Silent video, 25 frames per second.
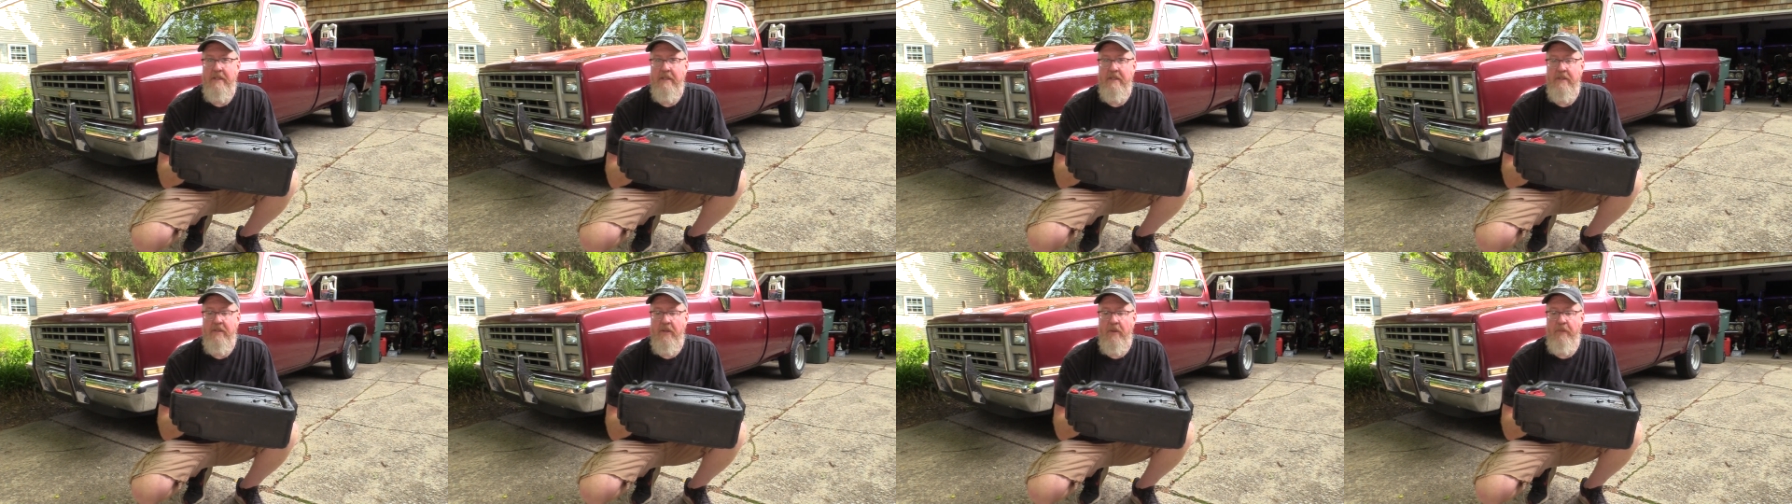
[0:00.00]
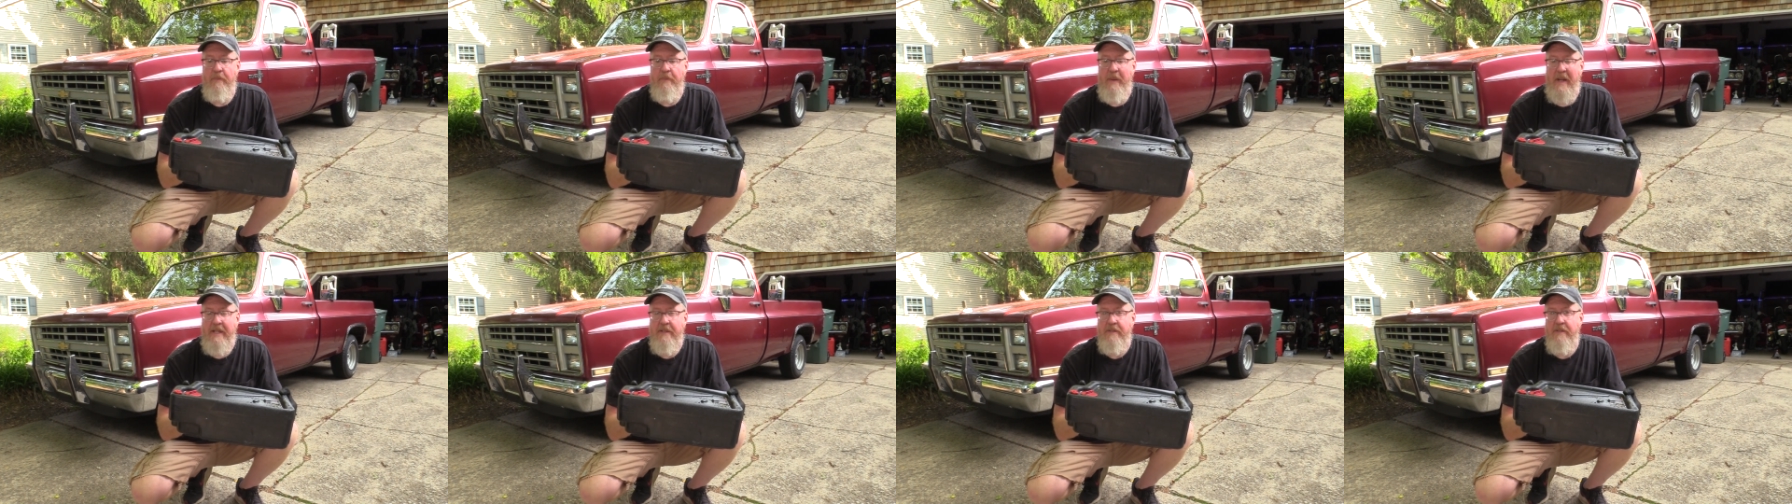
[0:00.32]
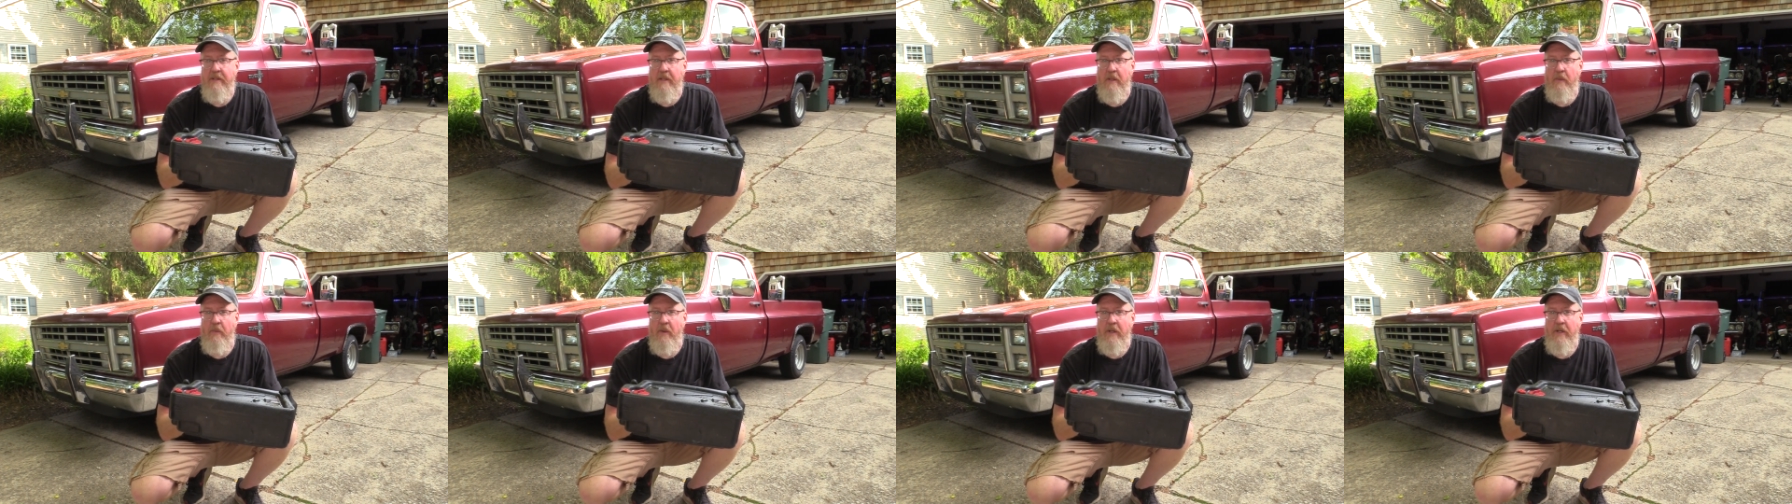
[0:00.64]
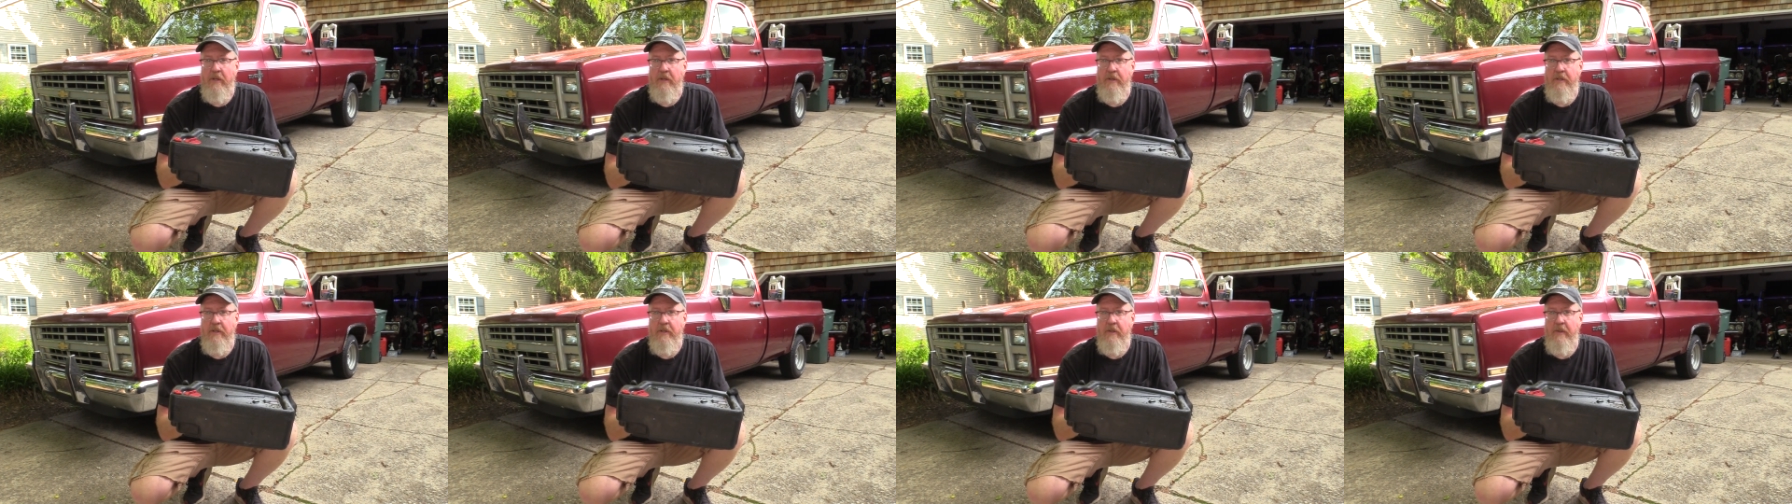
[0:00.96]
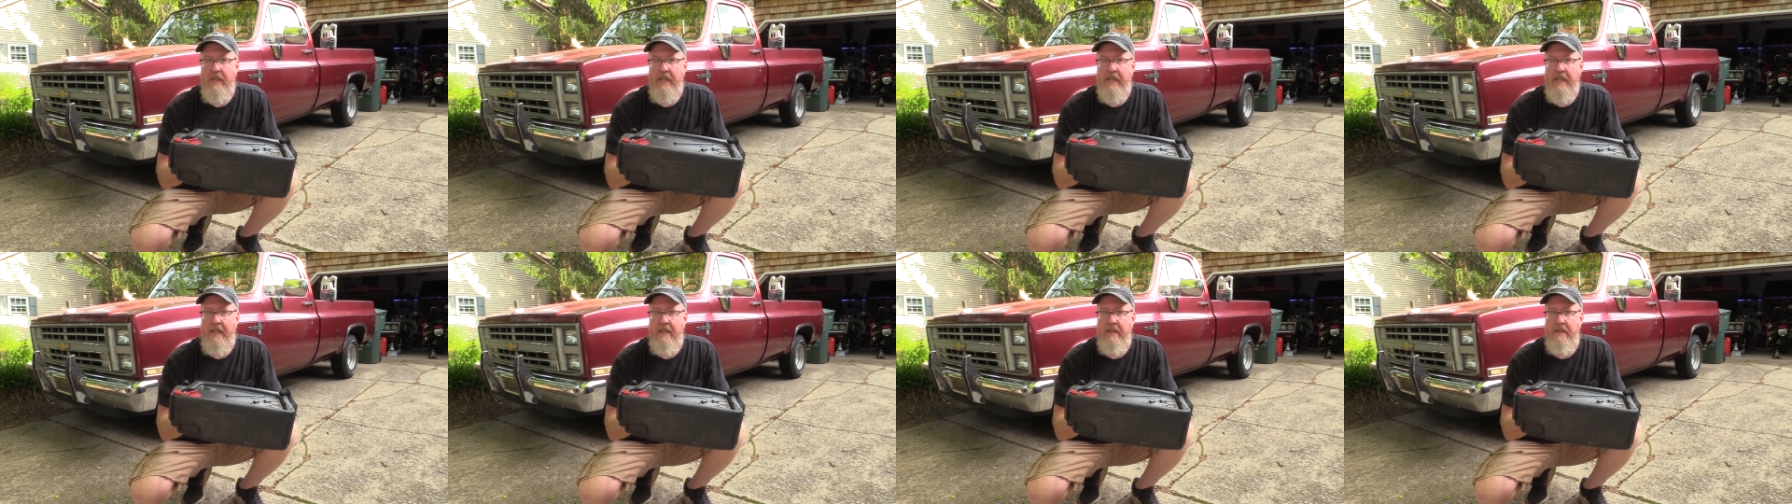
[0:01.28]
So basically what you're
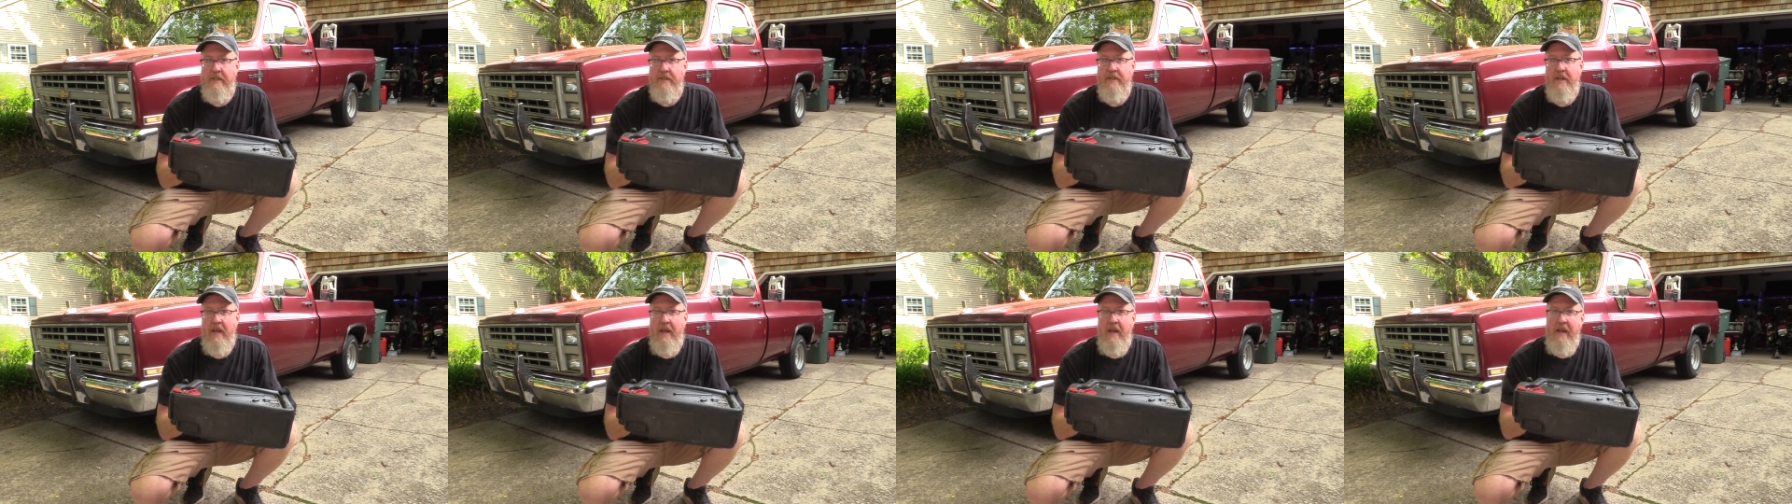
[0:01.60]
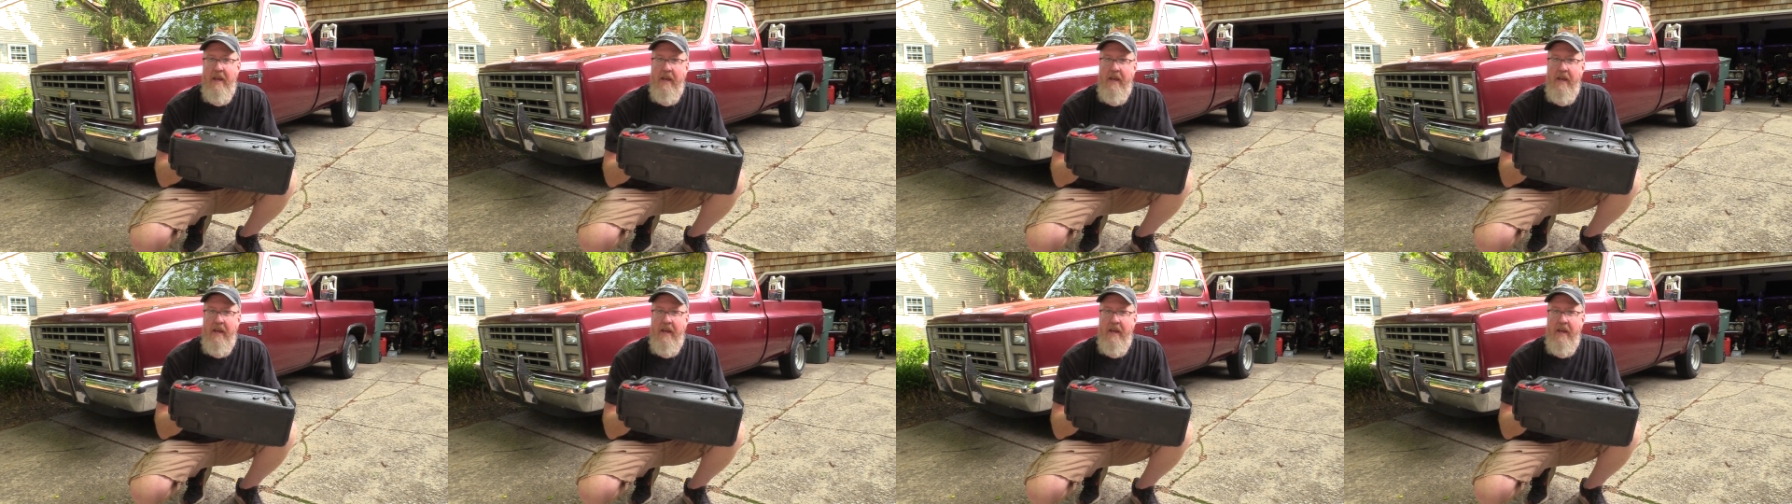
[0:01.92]
doing is